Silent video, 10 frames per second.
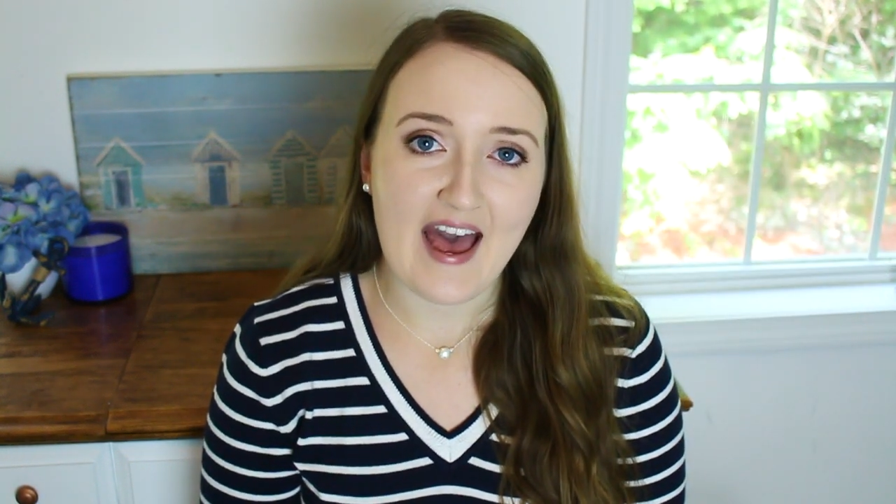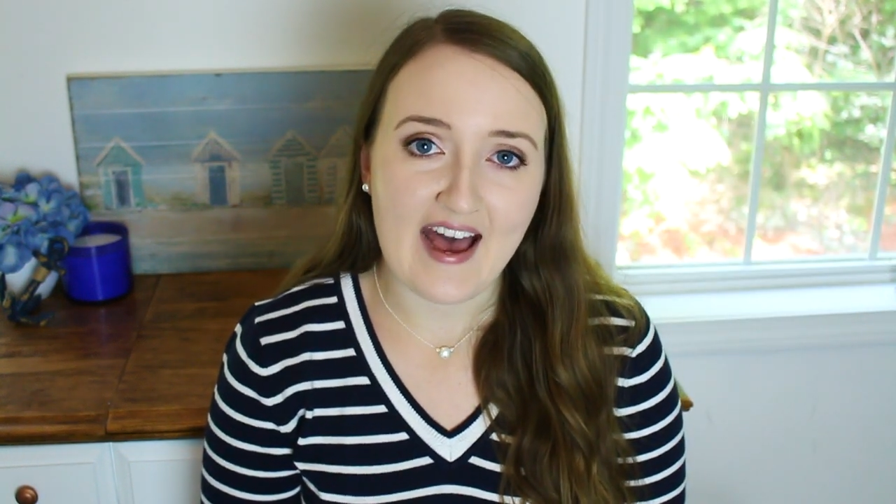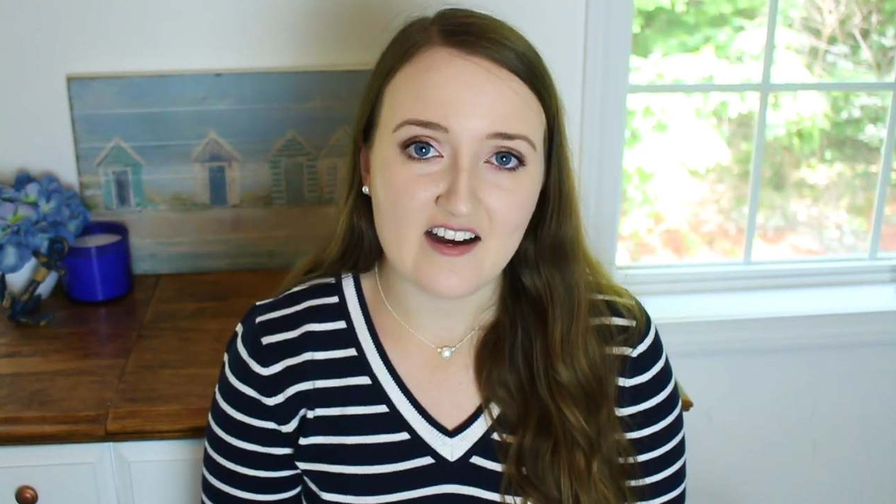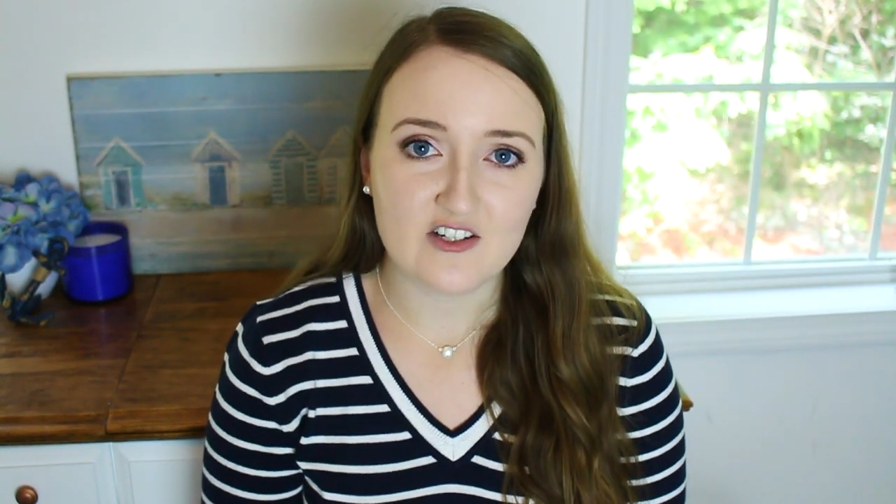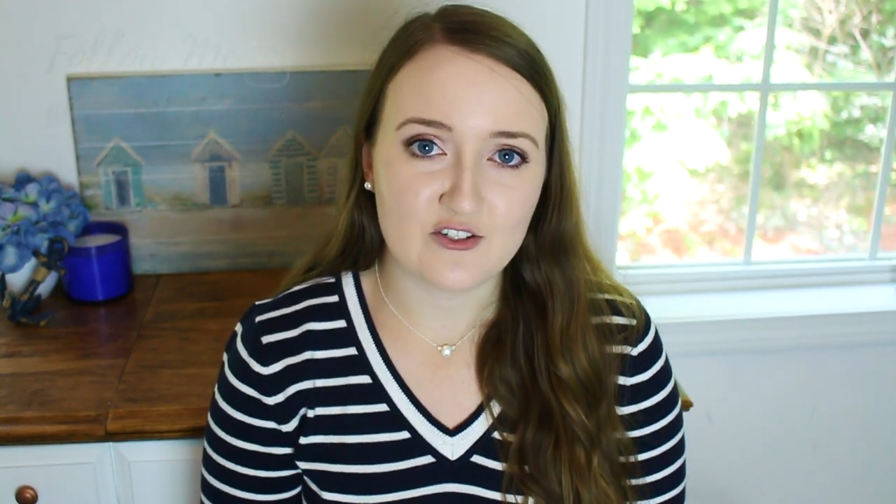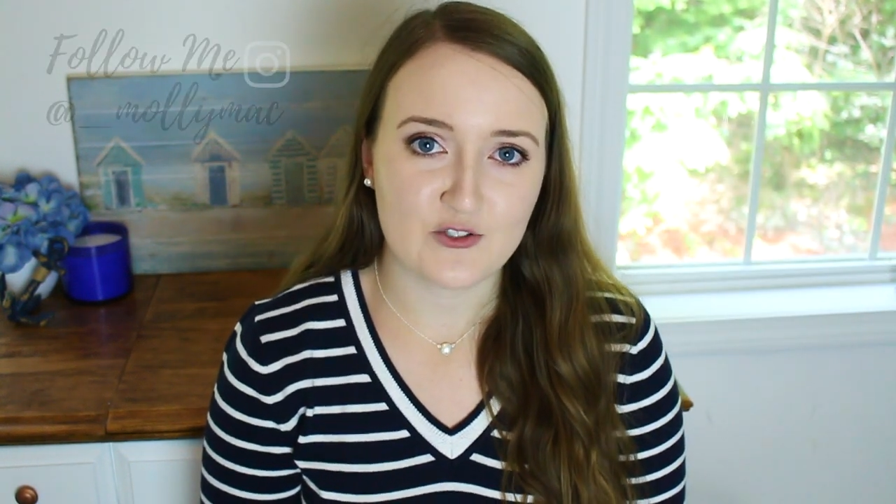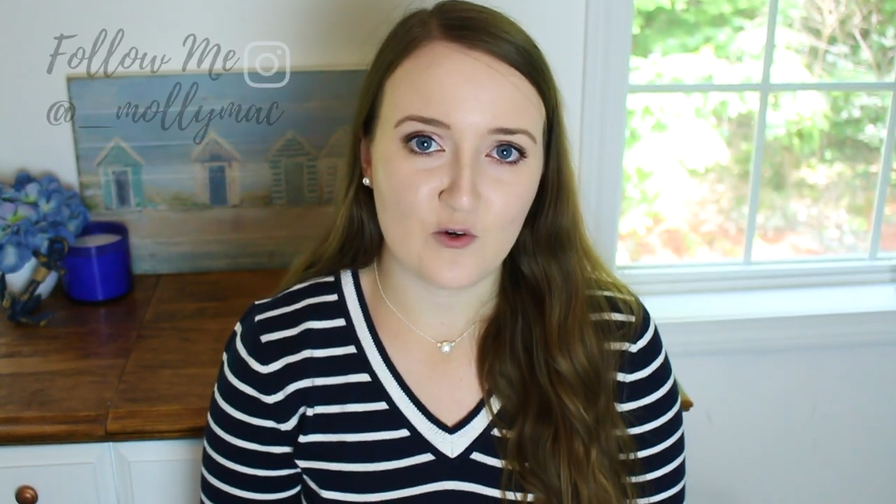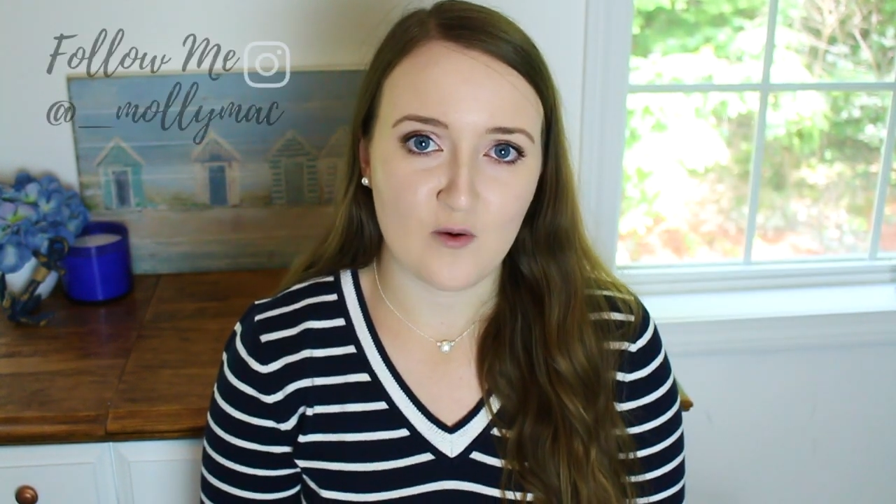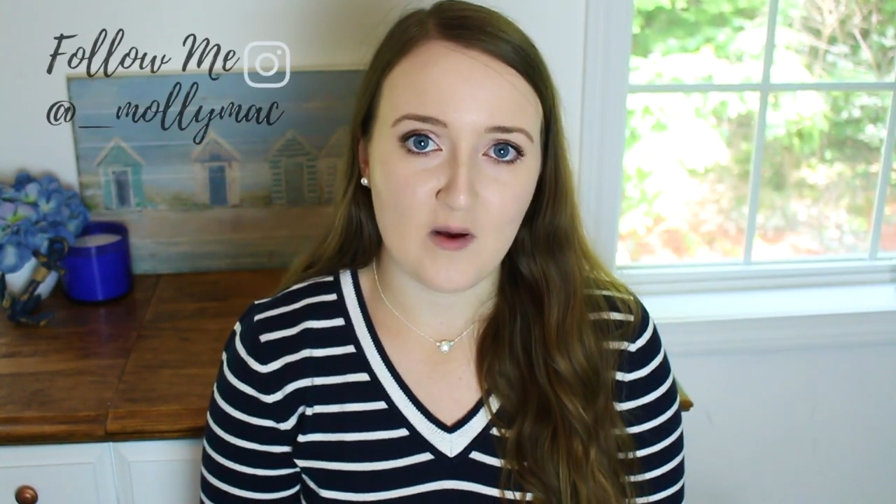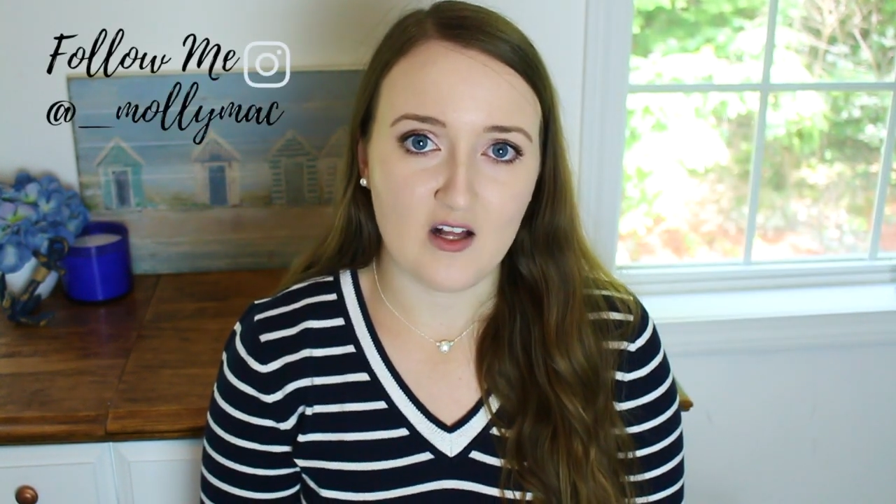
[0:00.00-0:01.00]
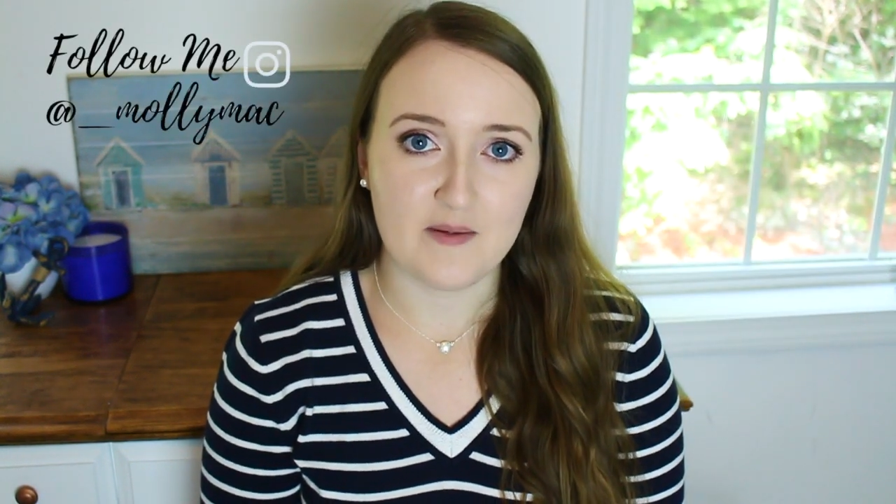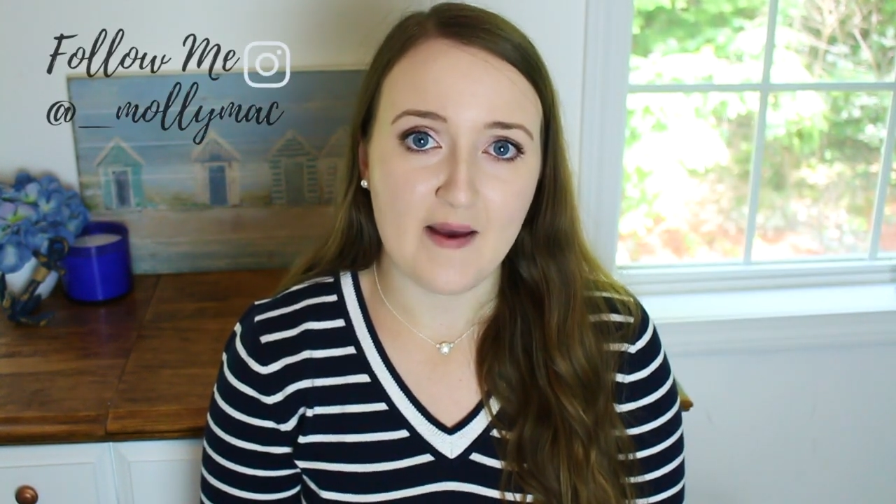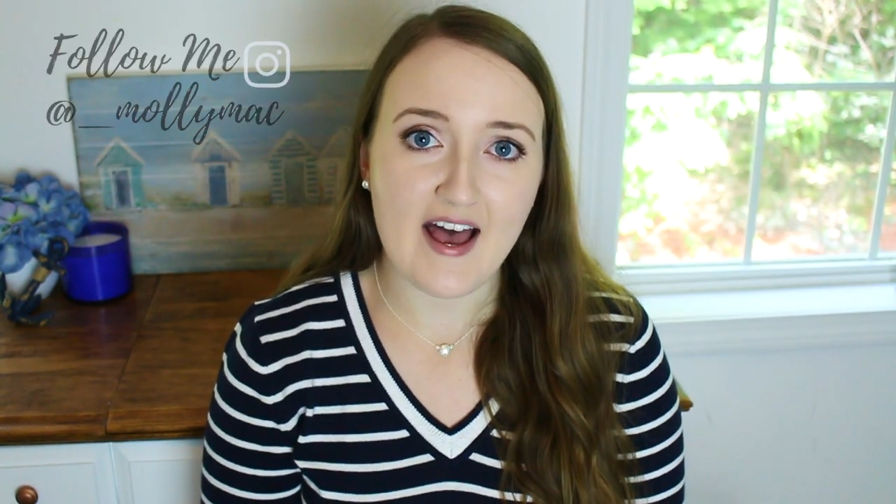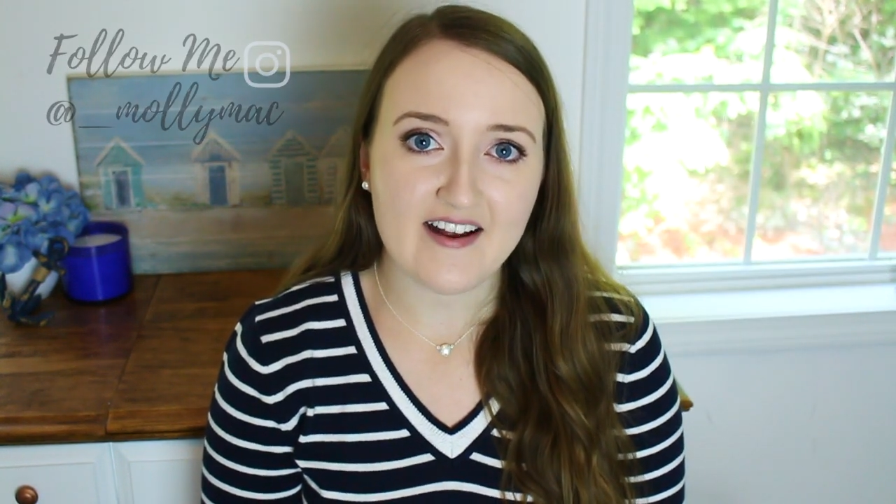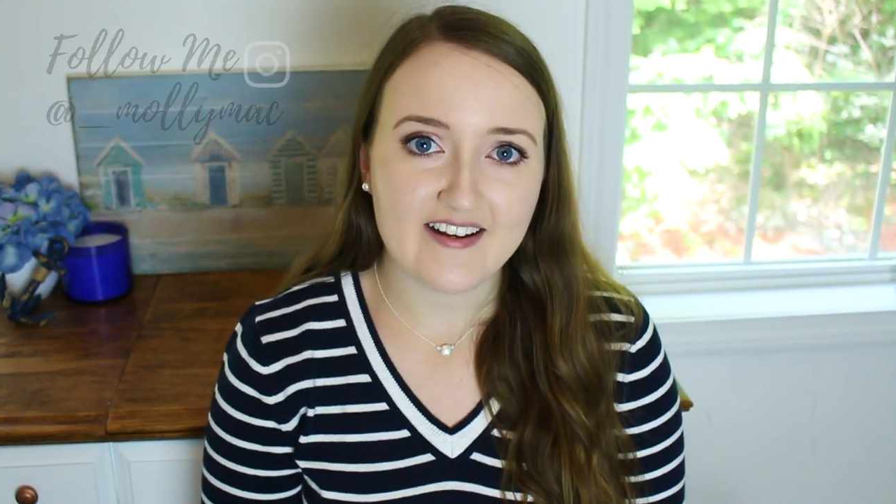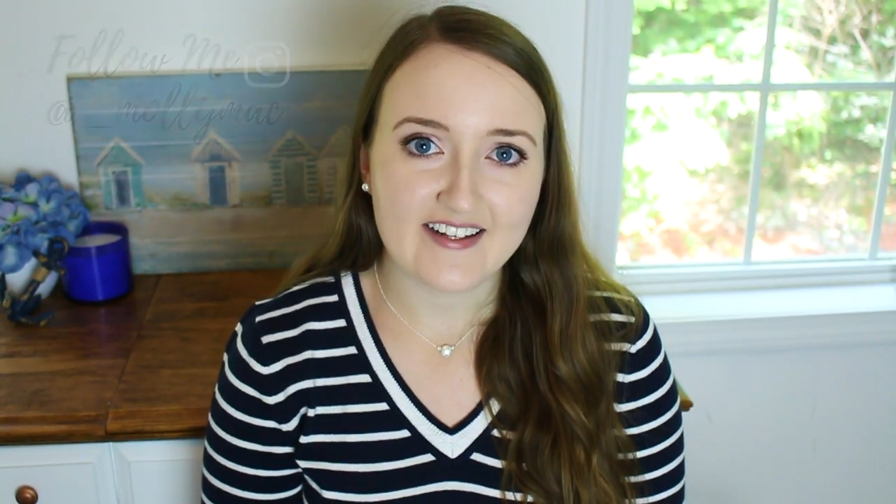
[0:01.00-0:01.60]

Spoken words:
at _MollyMac,